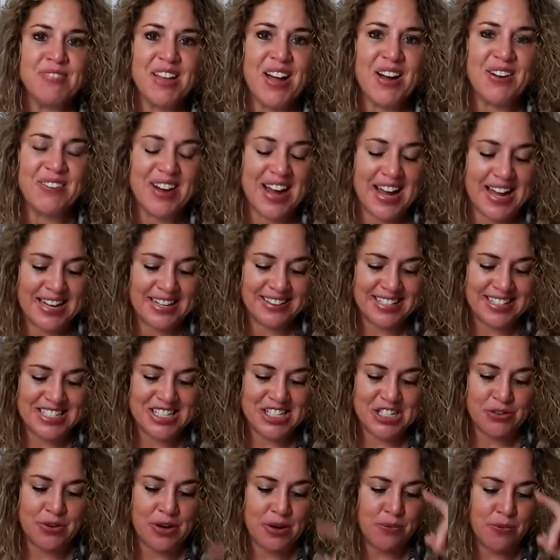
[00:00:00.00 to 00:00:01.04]
All right,
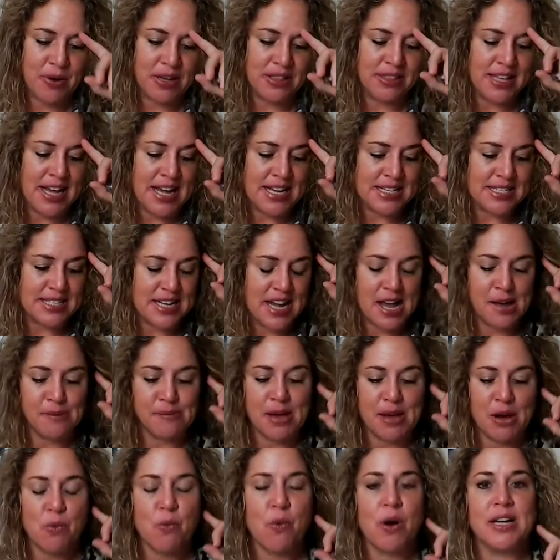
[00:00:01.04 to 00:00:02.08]
let's do it one last time
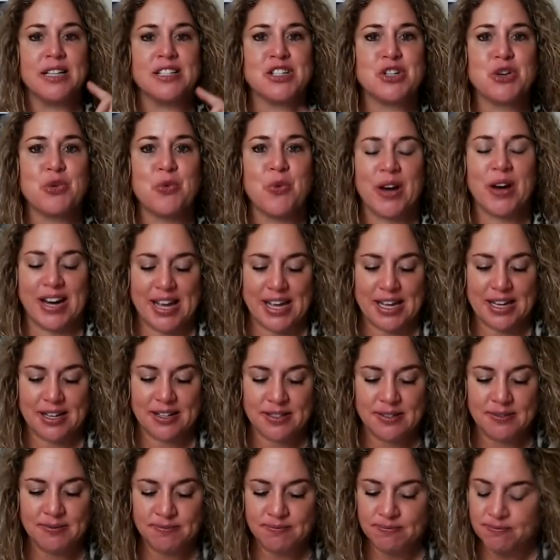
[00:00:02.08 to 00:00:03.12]
at 120.
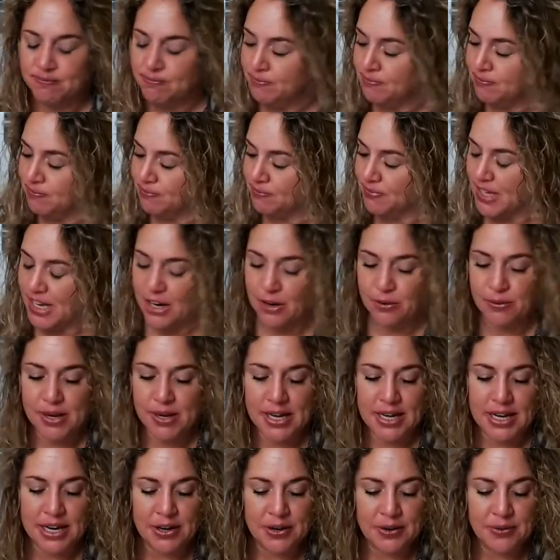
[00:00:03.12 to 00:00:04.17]
Here
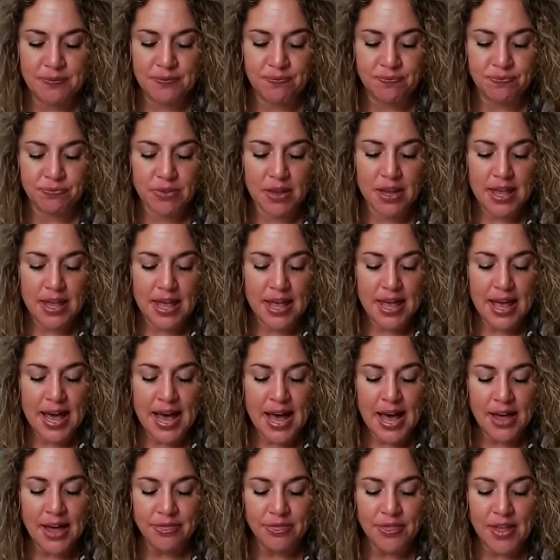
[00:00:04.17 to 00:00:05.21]
we go.
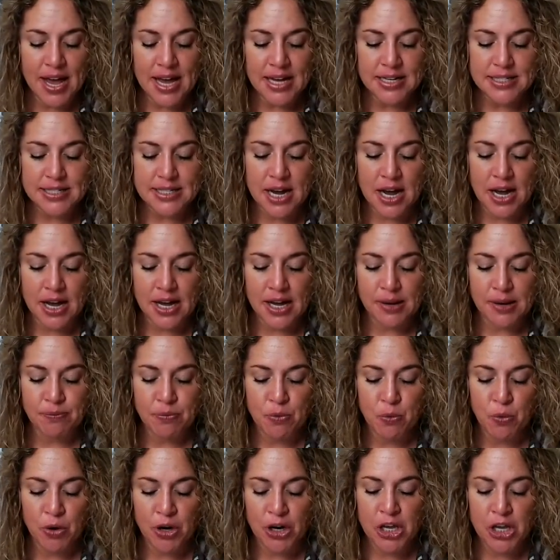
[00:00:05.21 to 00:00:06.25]
At that
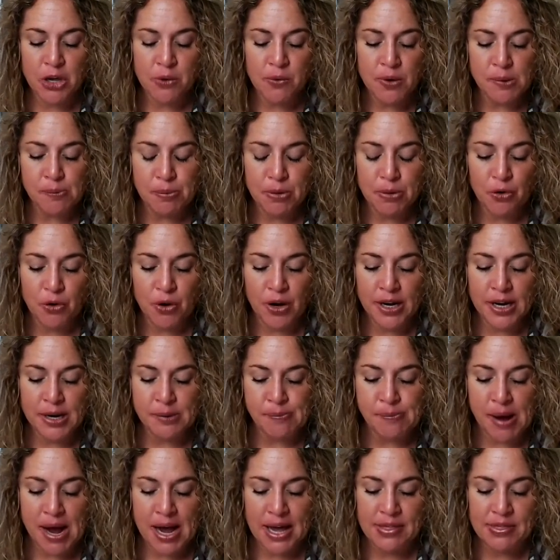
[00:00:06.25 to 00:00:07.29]
time, were you employed
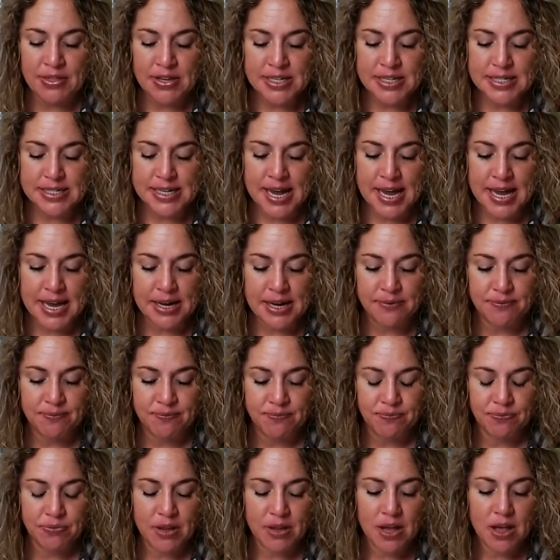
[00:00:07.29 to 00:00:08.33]
by the state?
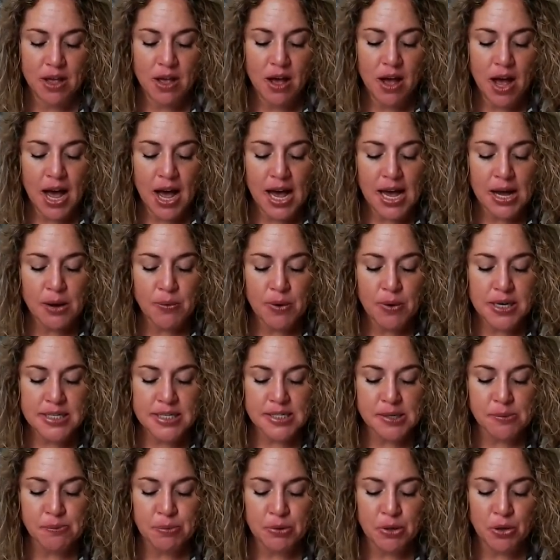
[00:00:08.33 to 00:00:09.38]
I was
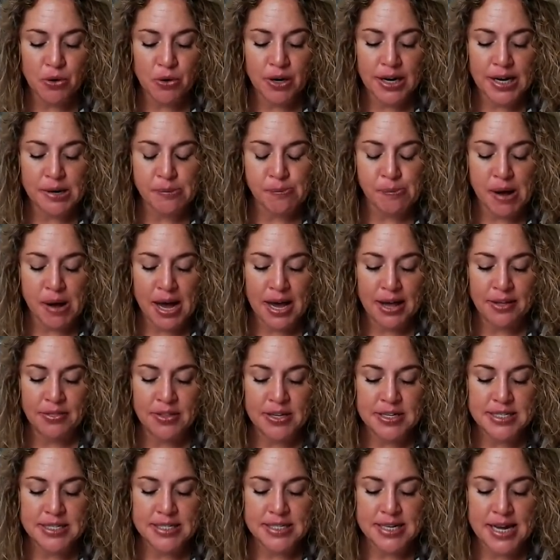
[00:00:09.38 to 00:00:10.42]
employed by
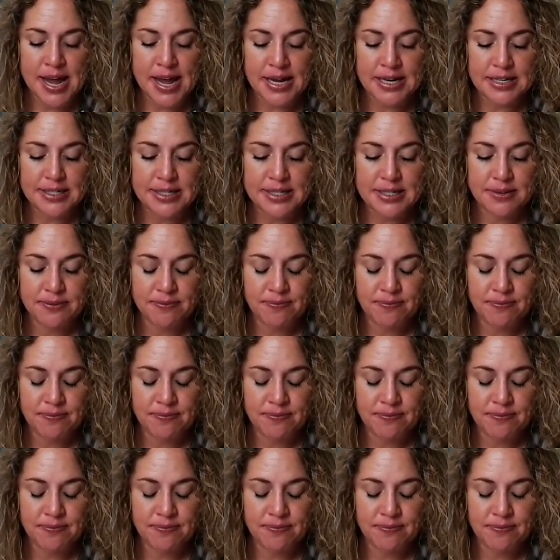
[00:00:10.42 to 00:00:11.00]
the state.